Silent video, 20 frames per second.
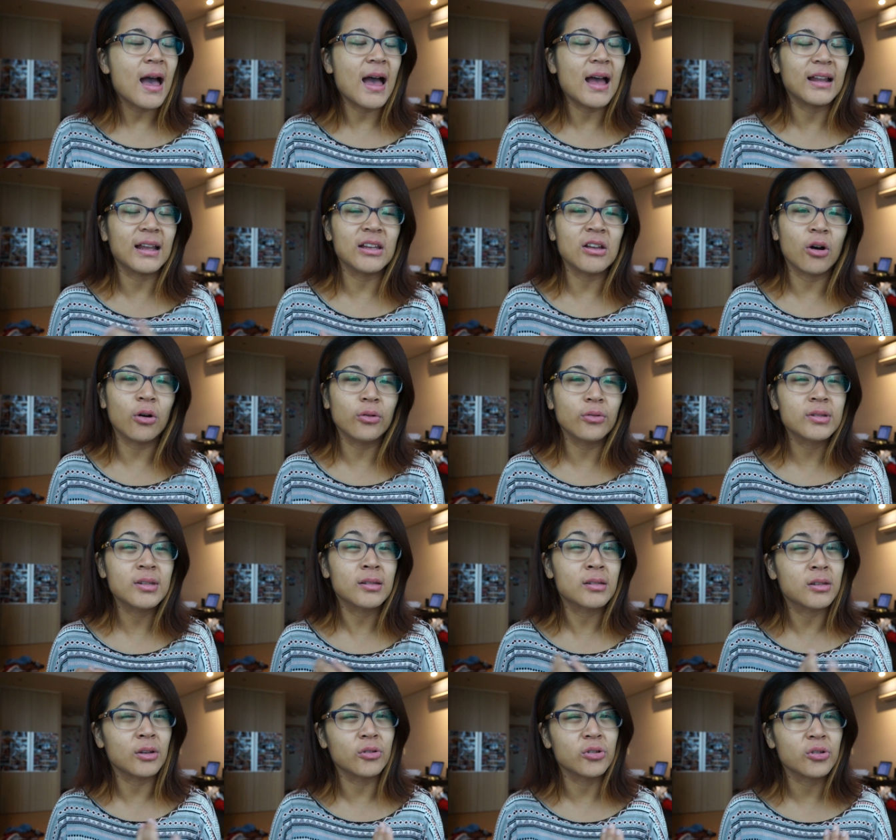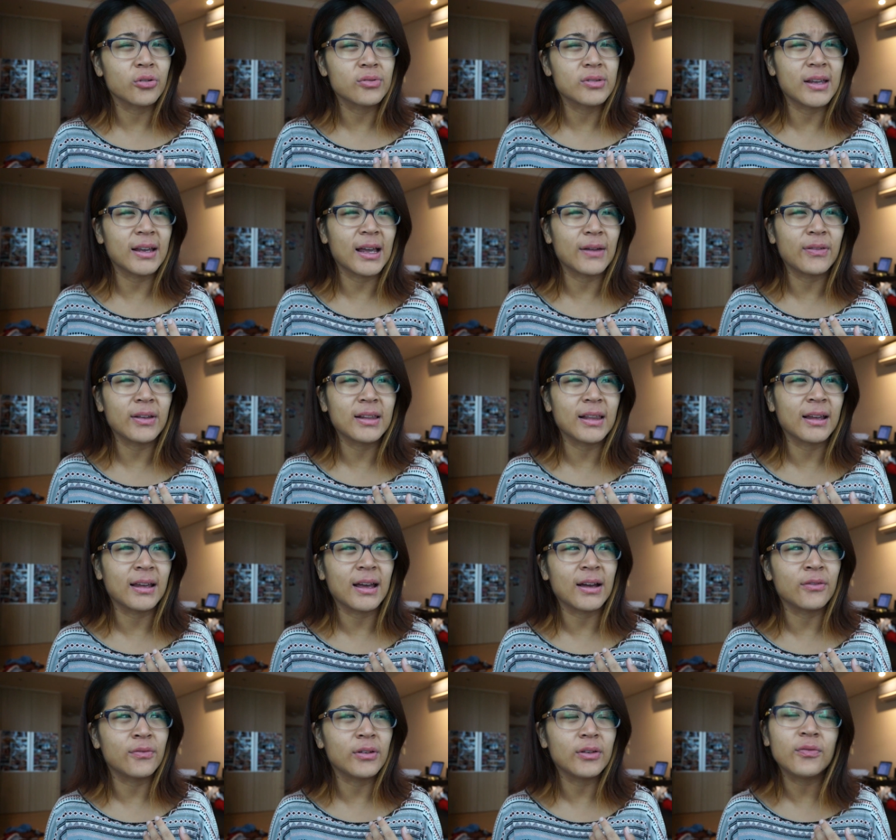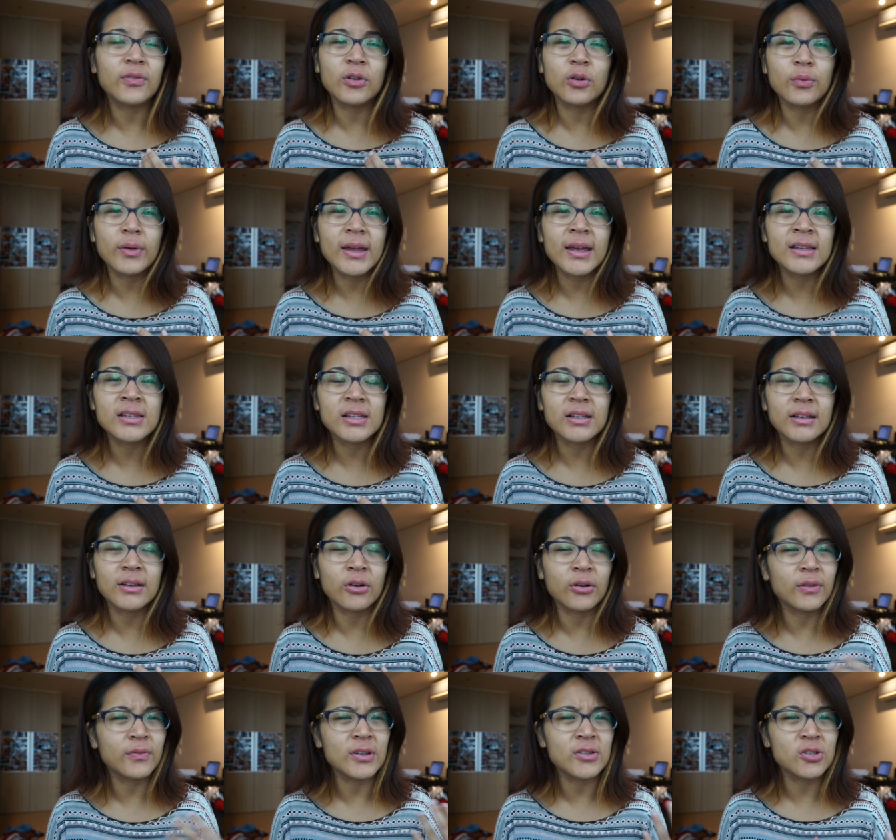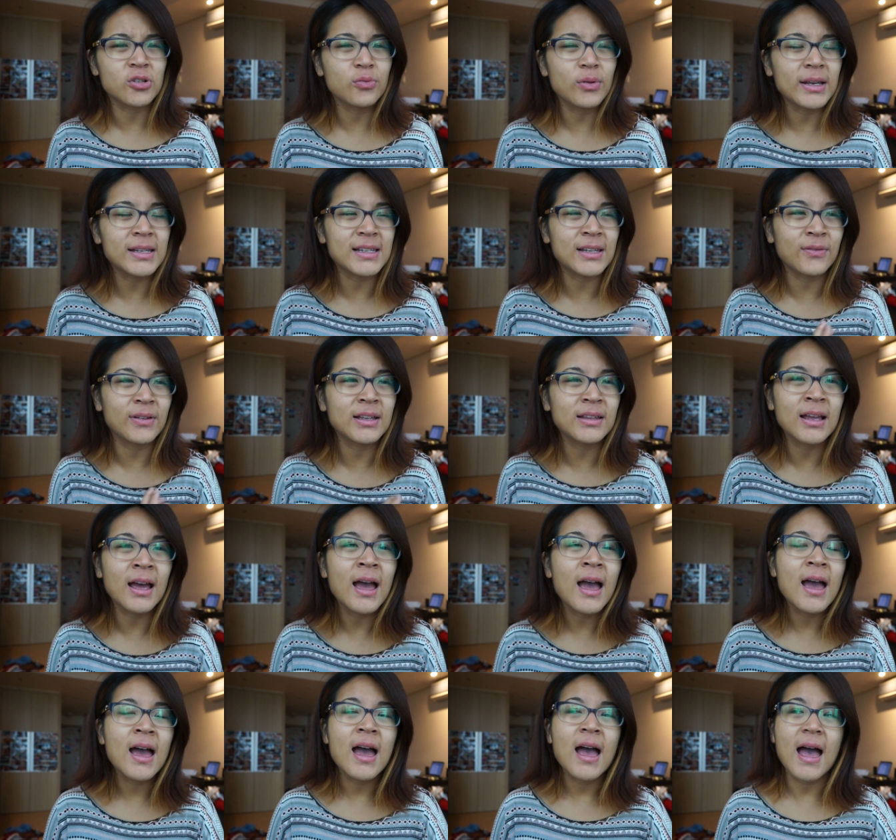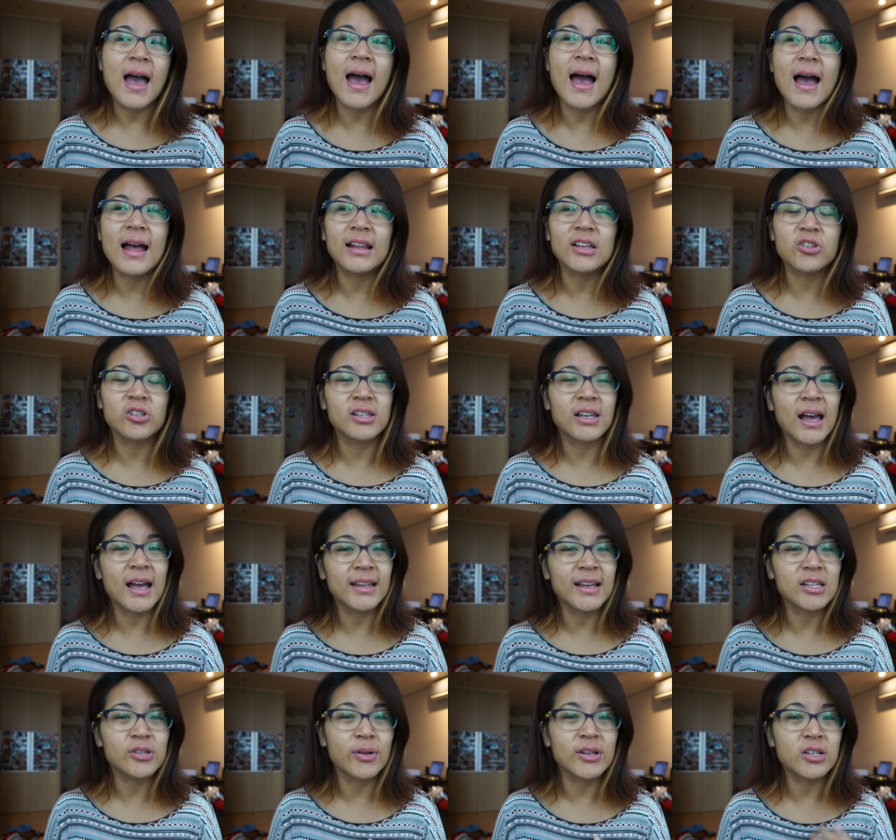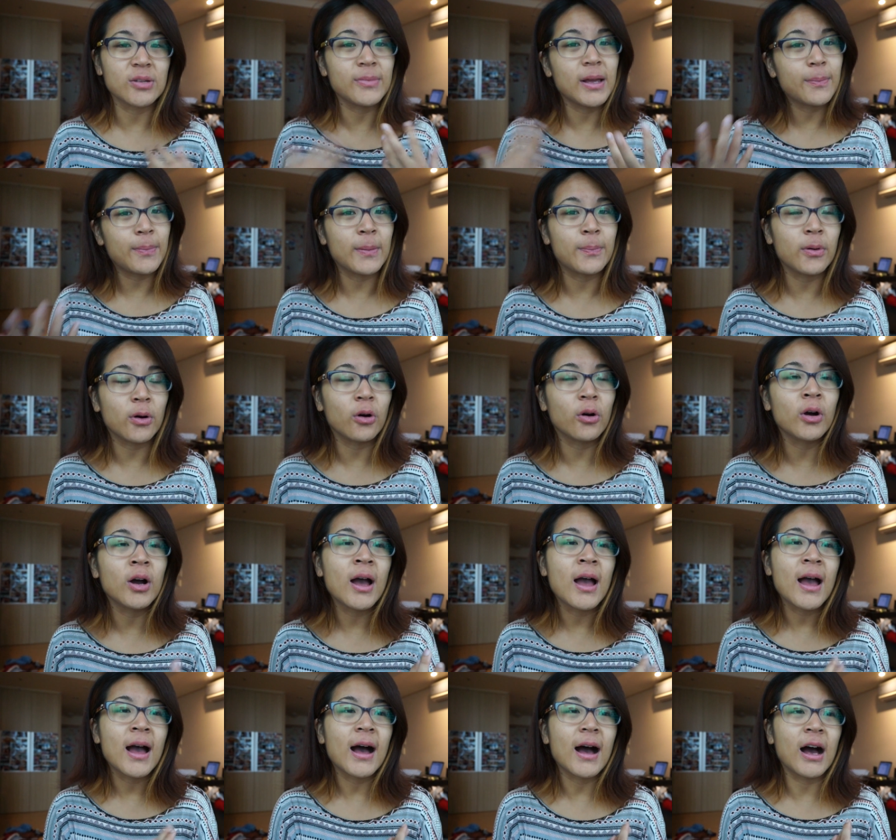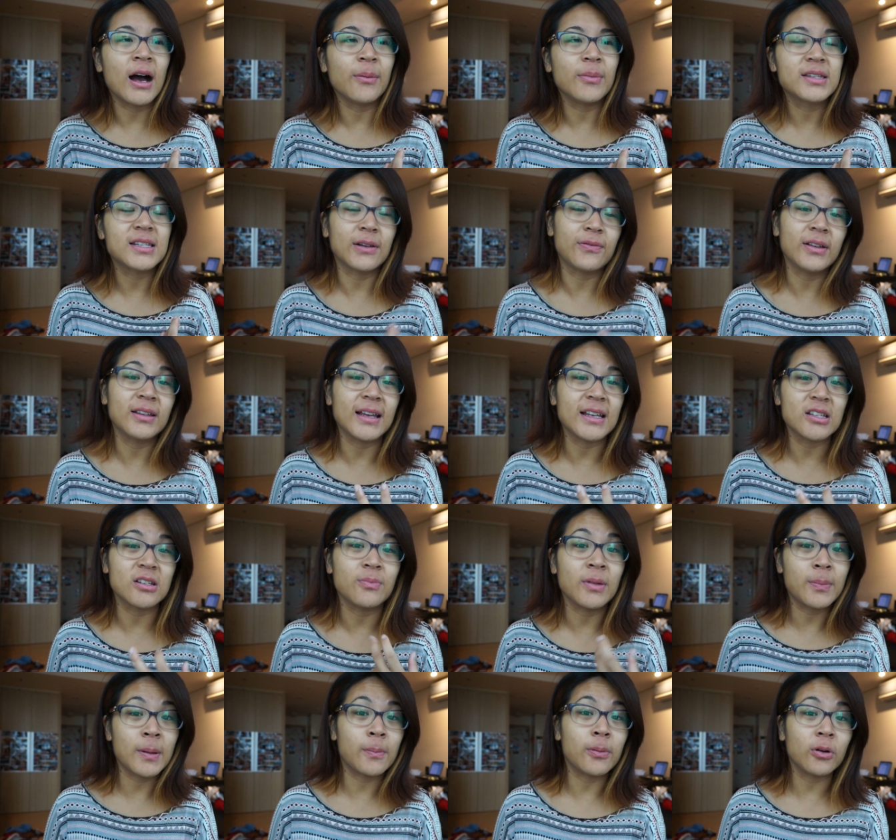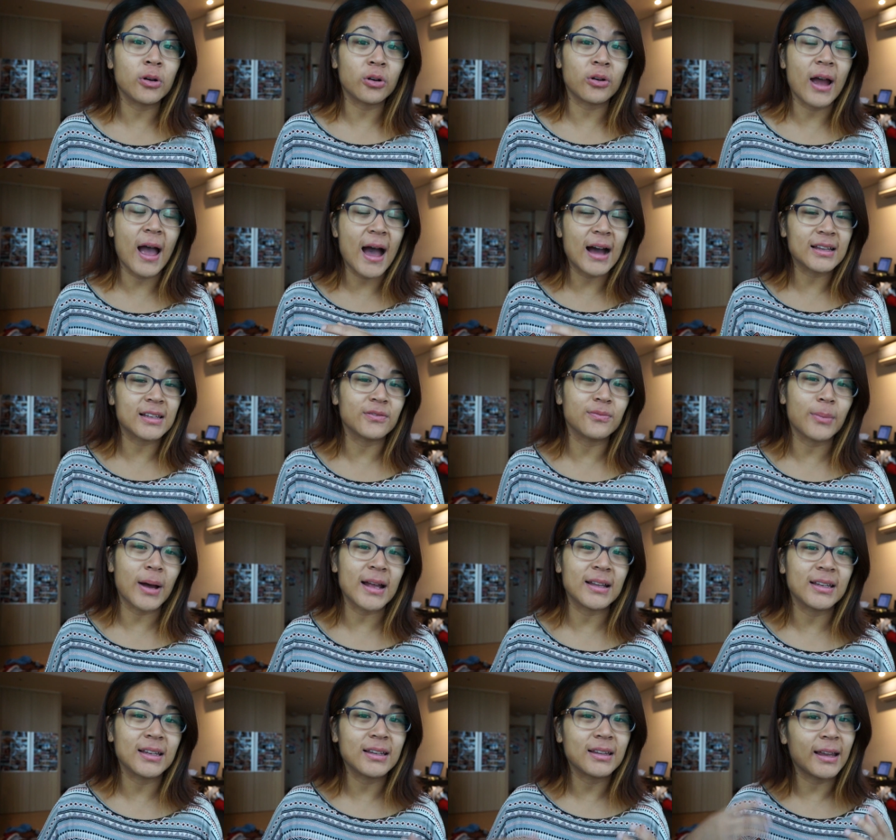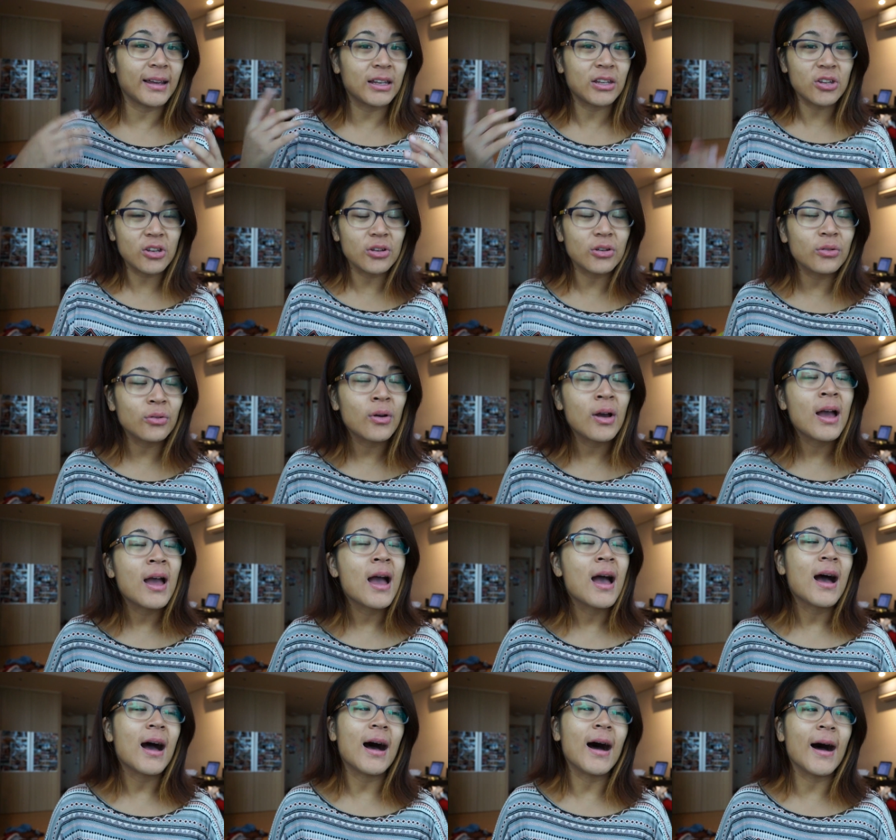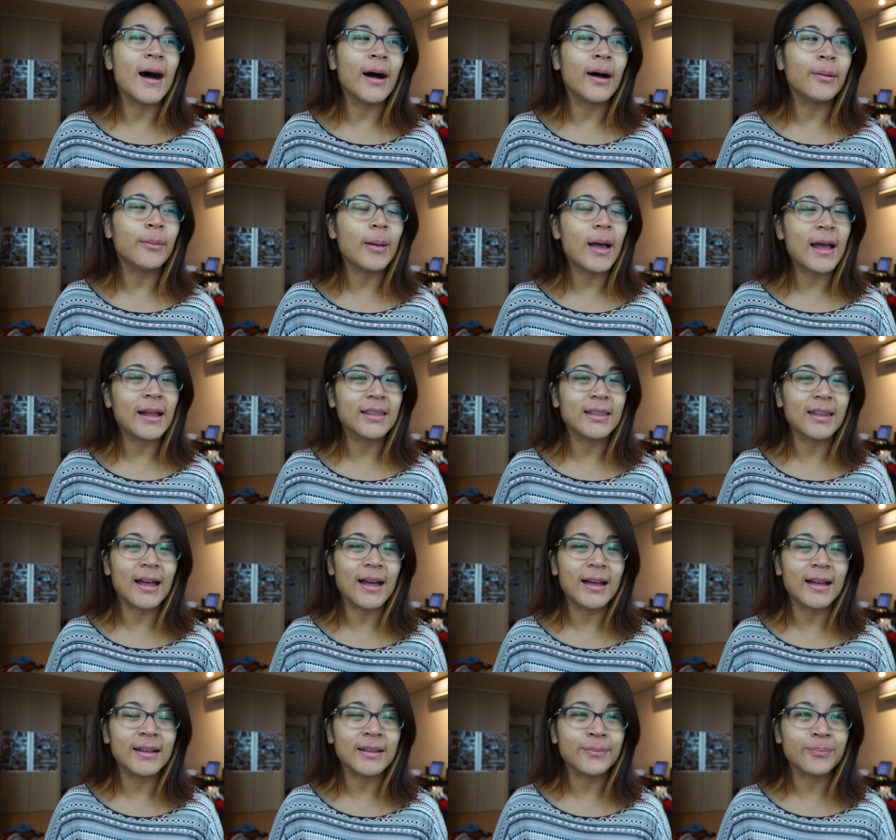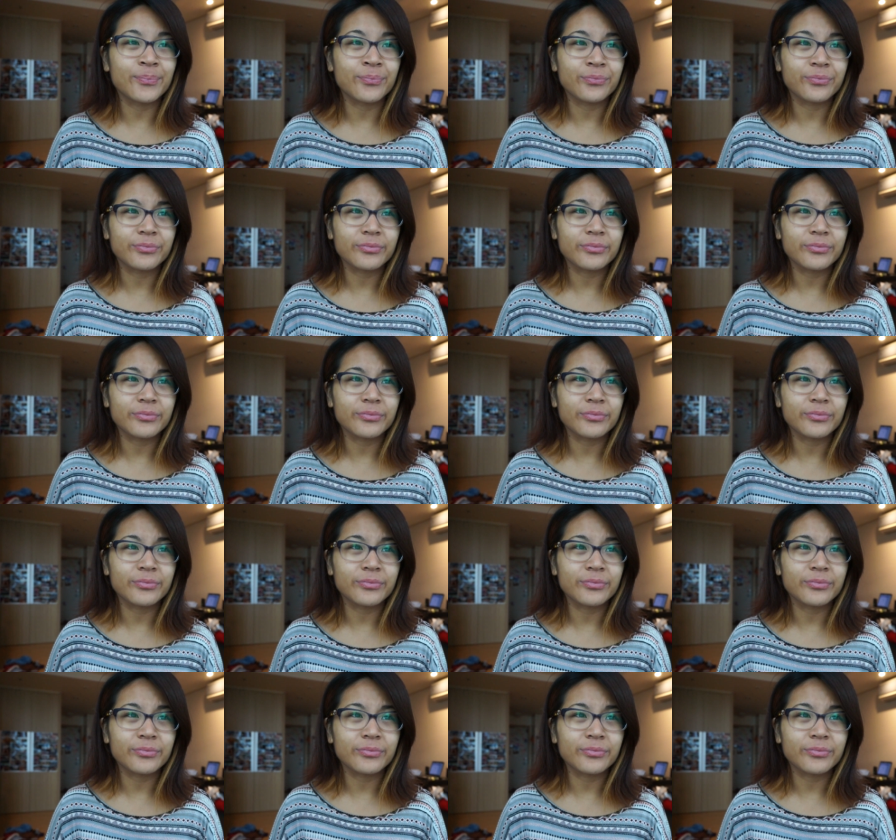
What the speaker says: and they host socials like I think like every few weeks or every 2 weeks even, and it's just kind of nice way to meet people. It's definitely nice to meet people who are active-minded like you, and then